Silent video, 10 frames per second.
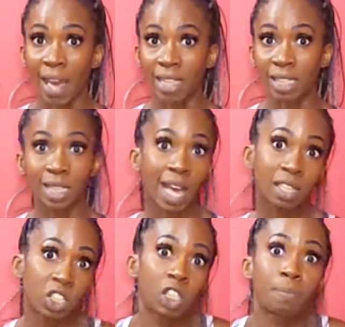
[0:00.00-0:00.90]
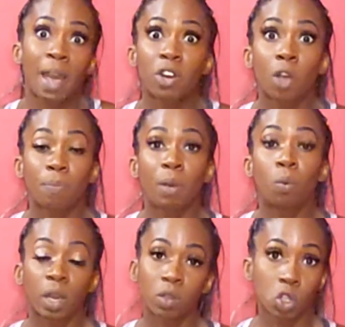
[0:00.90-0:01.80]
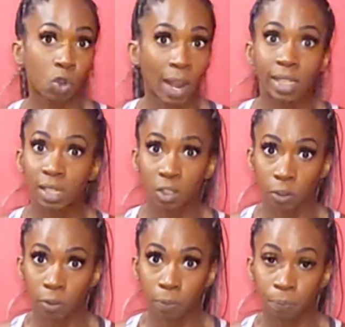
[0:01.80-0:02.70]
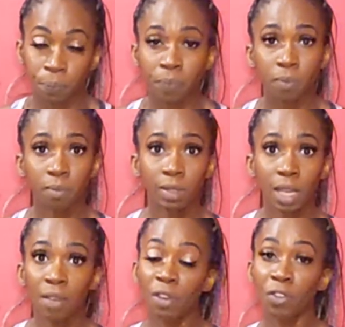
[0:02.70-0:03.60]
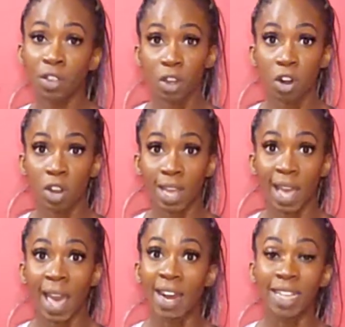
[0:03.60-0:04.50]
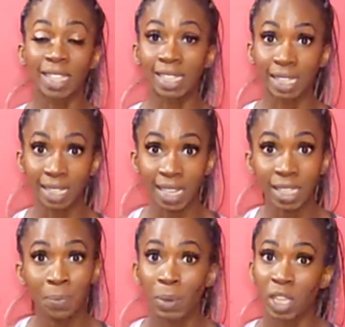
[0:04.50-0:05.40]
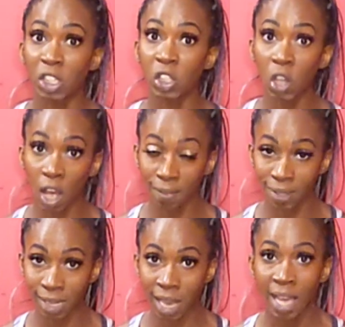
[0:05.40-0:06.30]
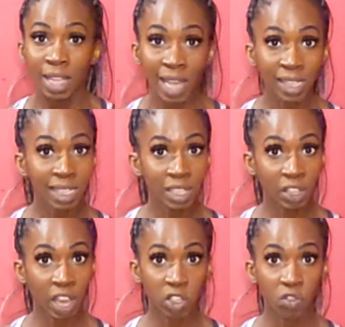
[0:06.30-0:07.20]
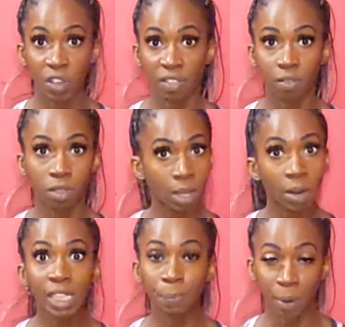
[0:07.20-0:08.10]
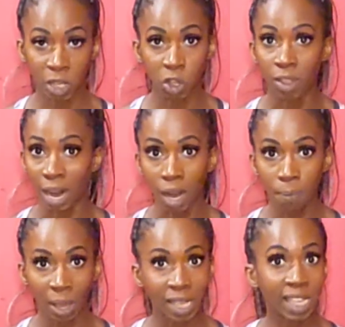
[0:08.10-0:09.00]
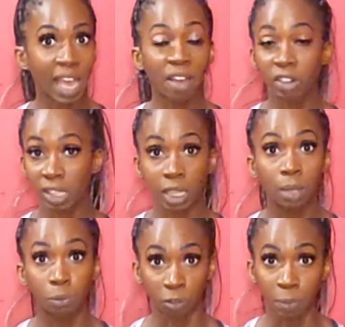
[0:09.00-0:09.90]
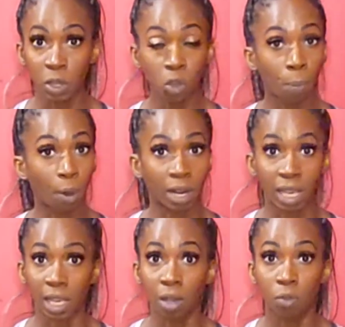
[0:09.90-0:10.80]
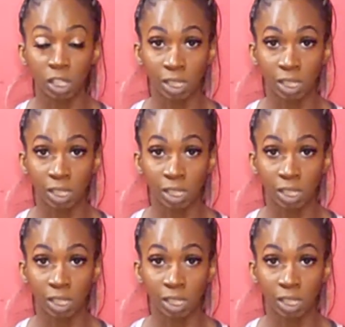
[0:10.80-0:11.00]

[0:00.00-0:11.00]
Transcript: and that just might not be what you're trying to do. If you feel the hernia and it's distending but it's soft, that's an indication that there is pressure there, because every single movement your body